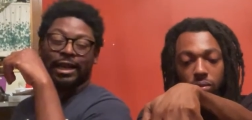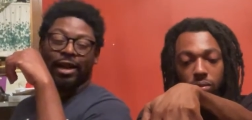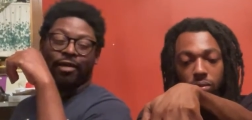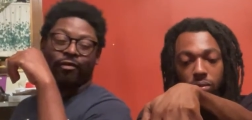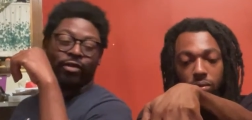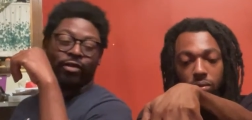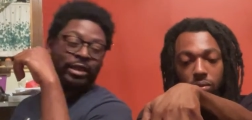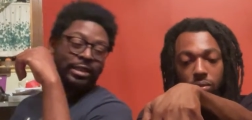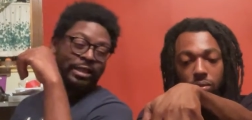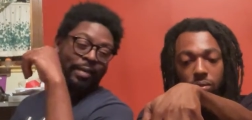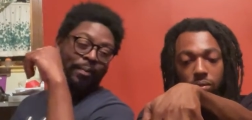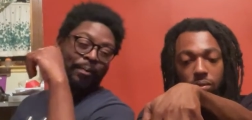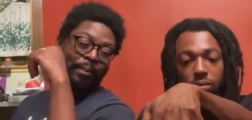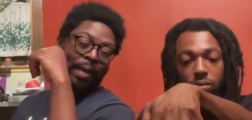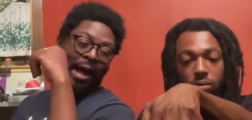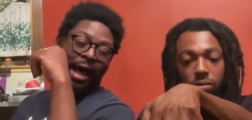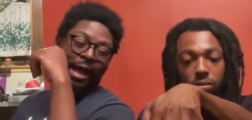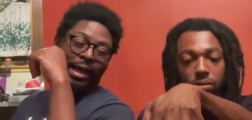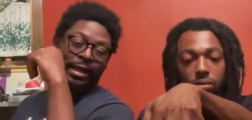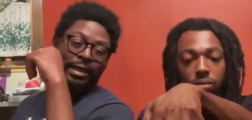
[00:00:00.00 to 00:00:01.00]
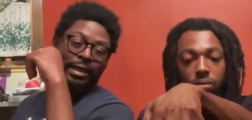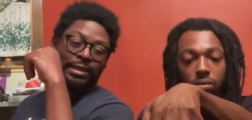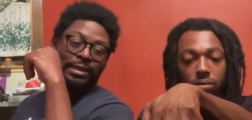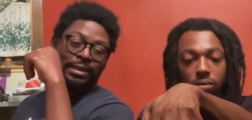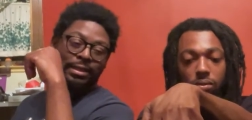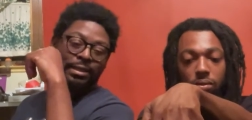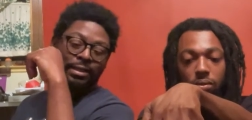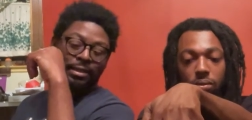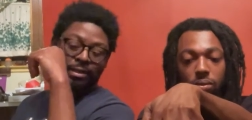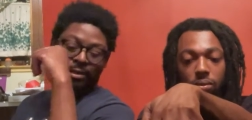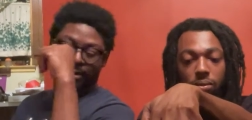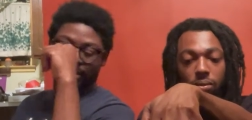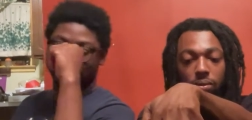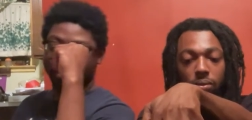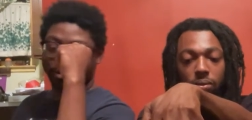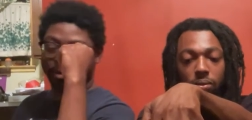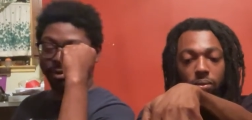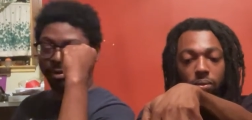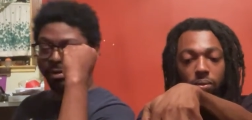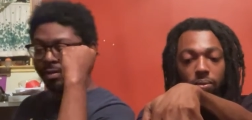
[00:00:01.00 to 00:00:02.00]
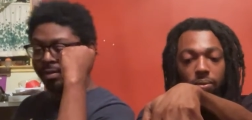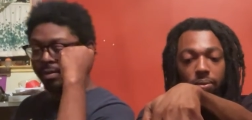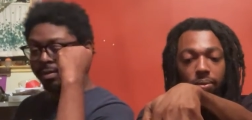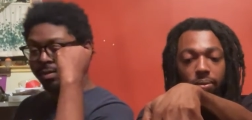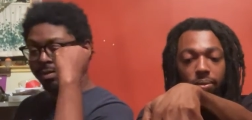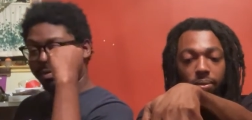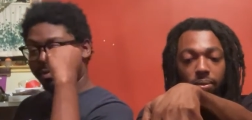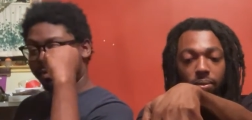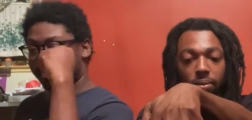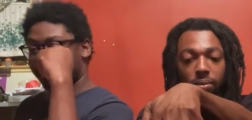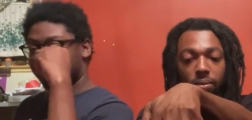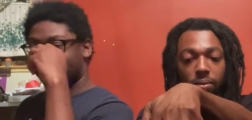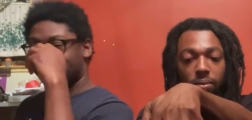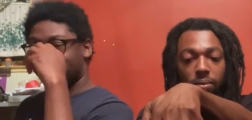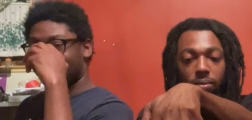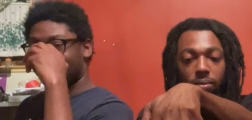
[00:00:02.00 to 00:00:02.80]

Speaker 1: that, that recent VooDew, bias. Bro, VooDew